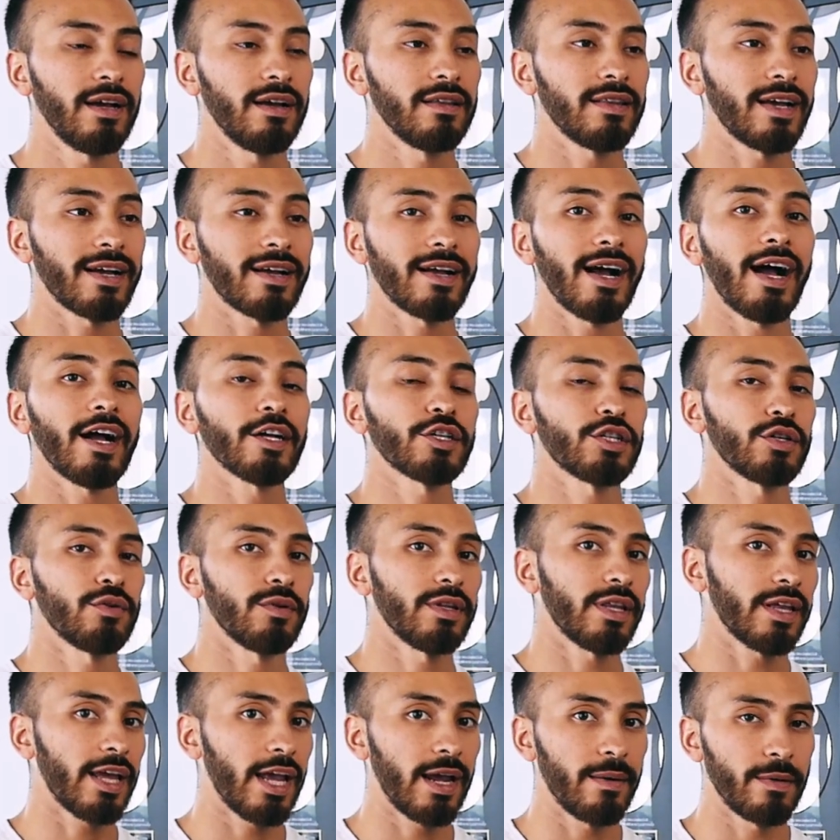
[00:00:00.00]
that got you in
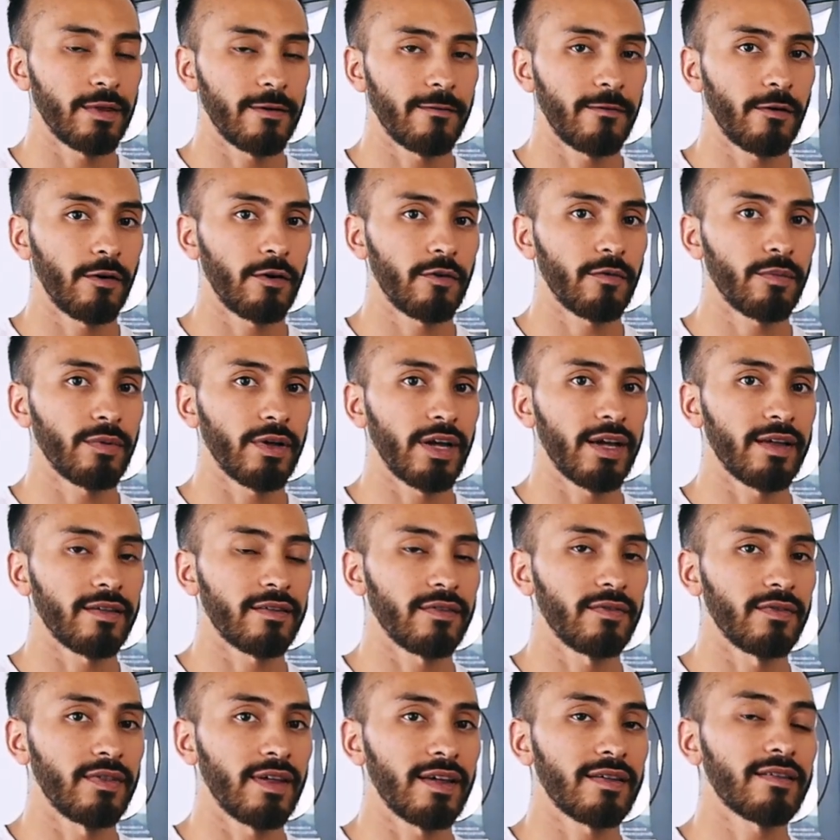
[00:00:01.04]
the game in the first place.
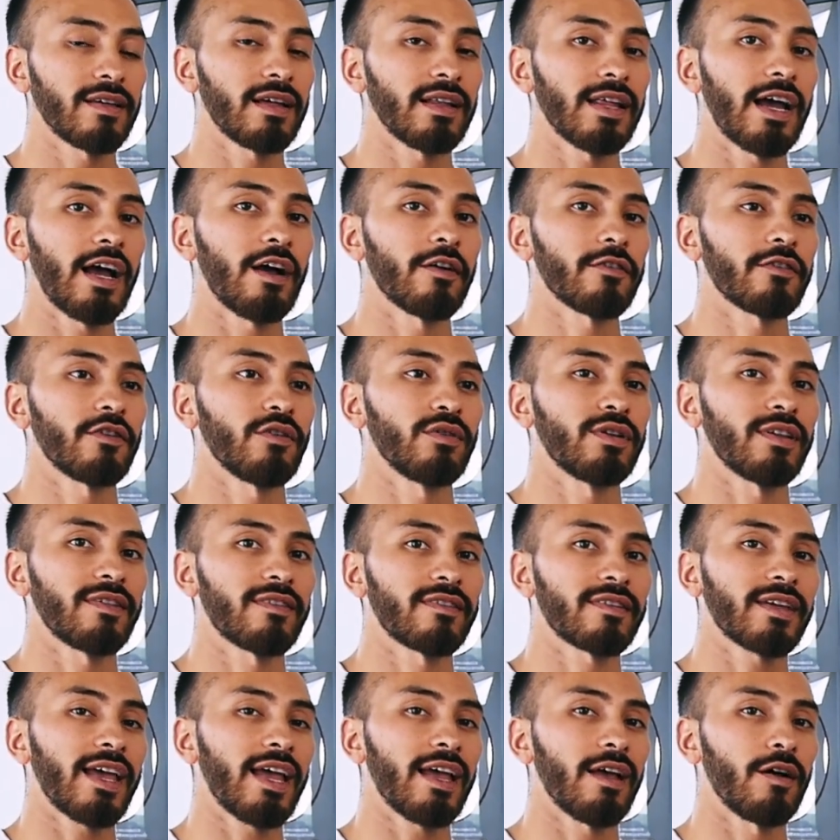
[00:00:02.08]
This allows you to
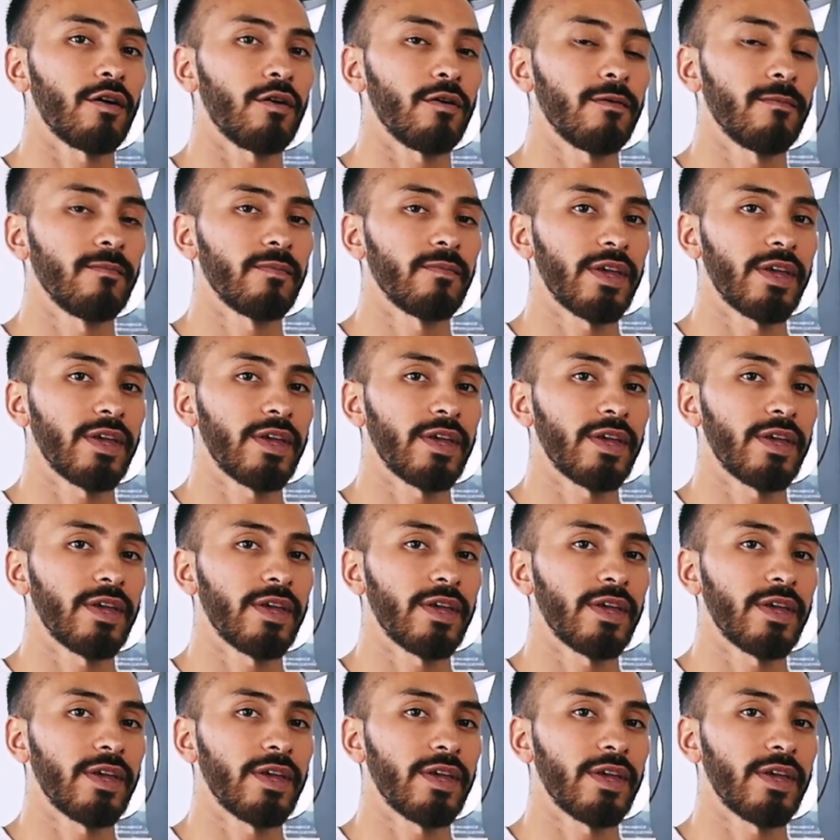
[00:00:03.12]
scale.